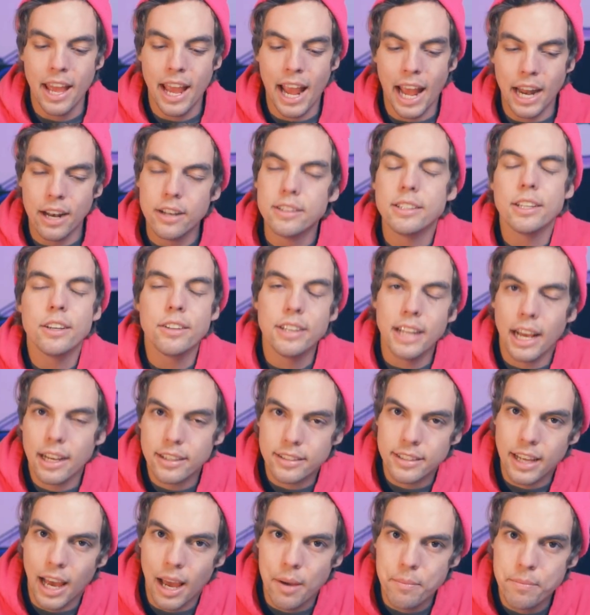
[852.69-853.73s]
And until
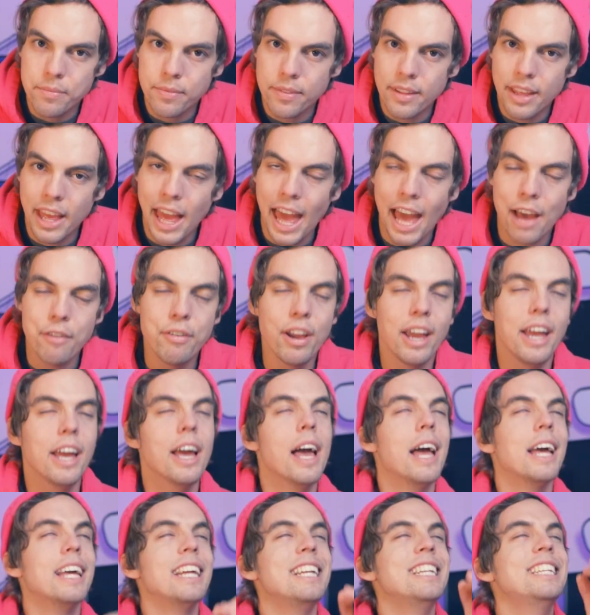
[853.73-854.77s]
next time, have a
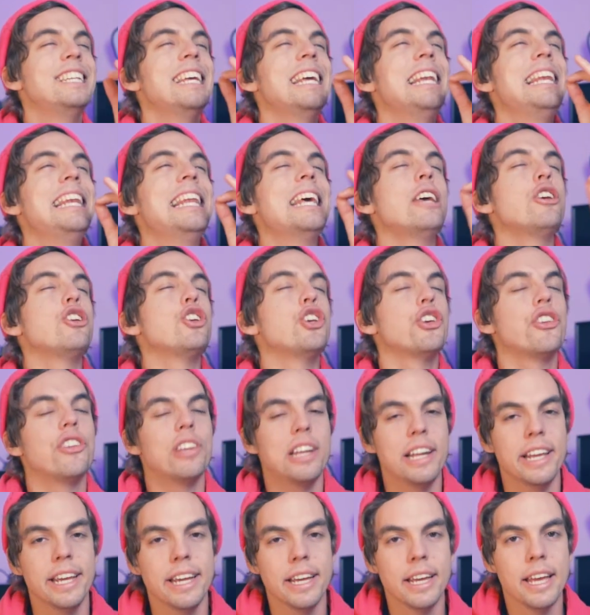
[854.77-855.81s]

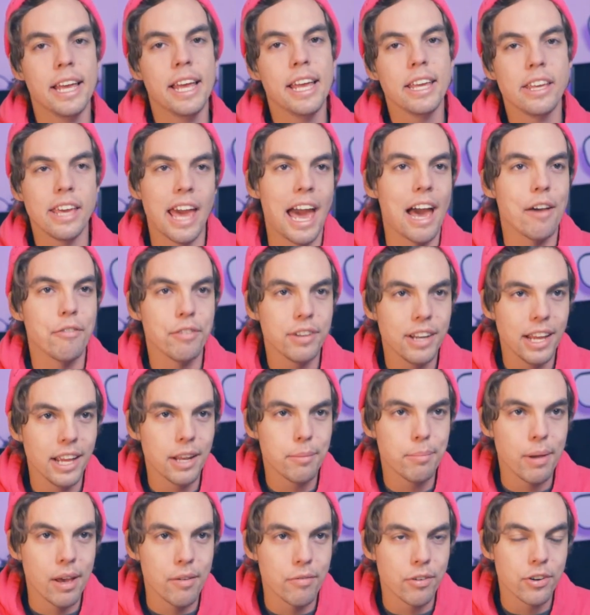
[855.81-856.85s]
deliciously
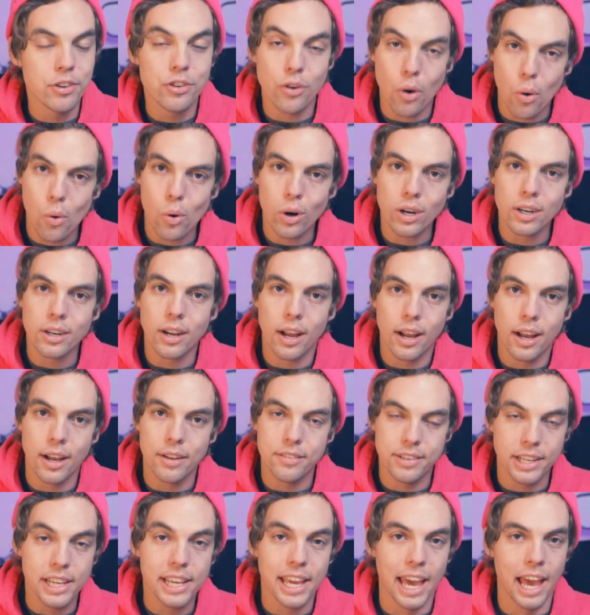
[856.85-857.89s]
caffeinated beverage, or uh,
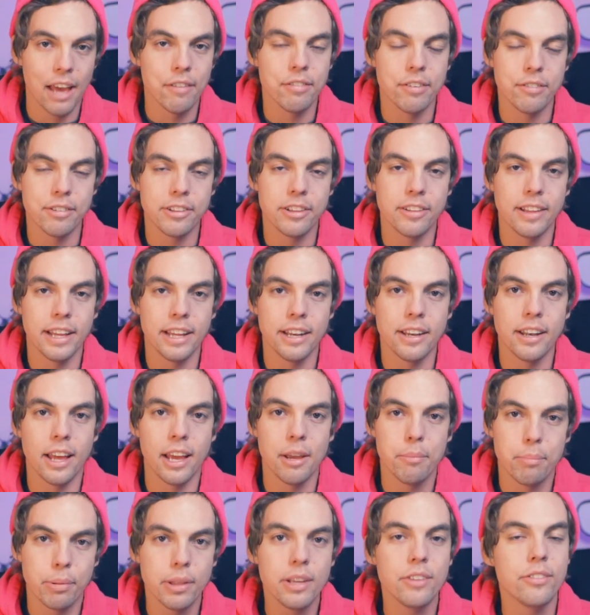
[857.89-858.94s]
decaf if it's late at
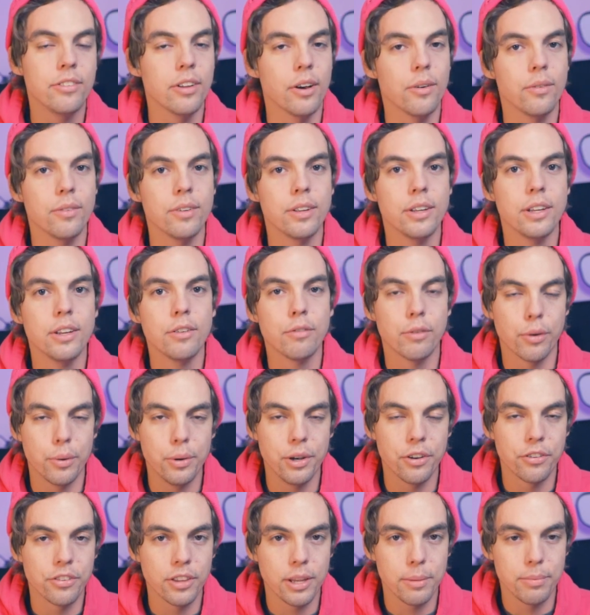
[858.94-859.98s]
night. Please don't ruin
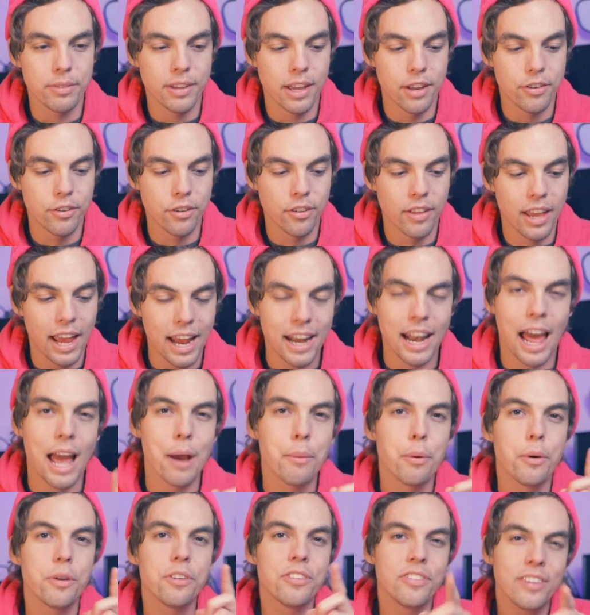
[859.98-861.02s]
your sleep schedule. And I
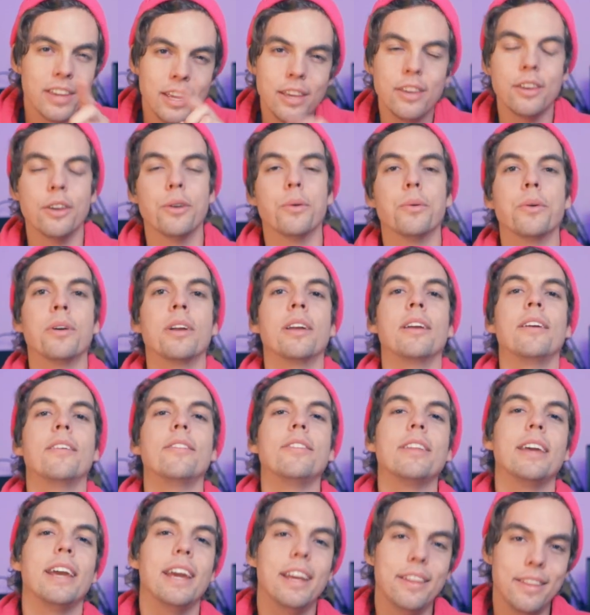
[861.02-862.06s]
will see you
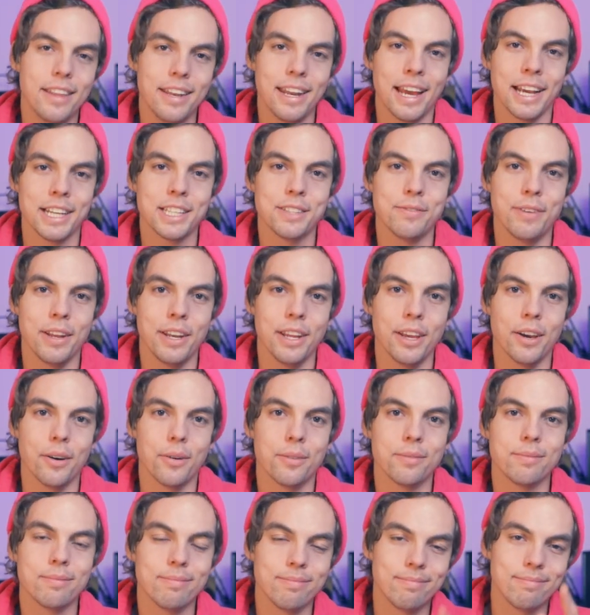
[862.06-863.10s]
in the next video.
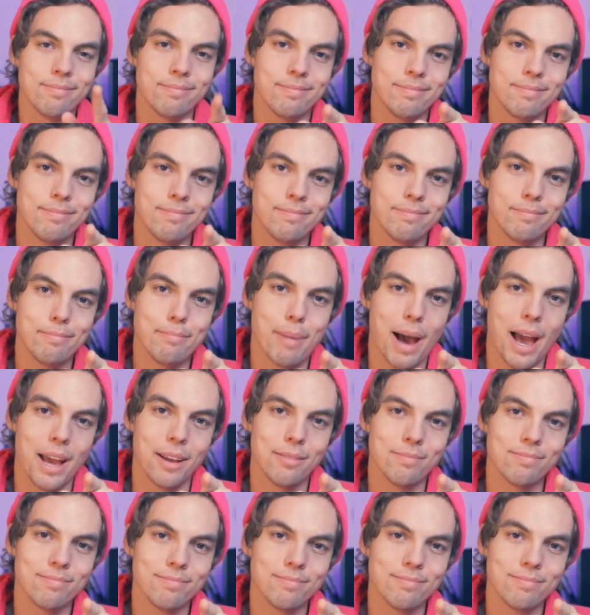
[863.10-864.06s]
Bye.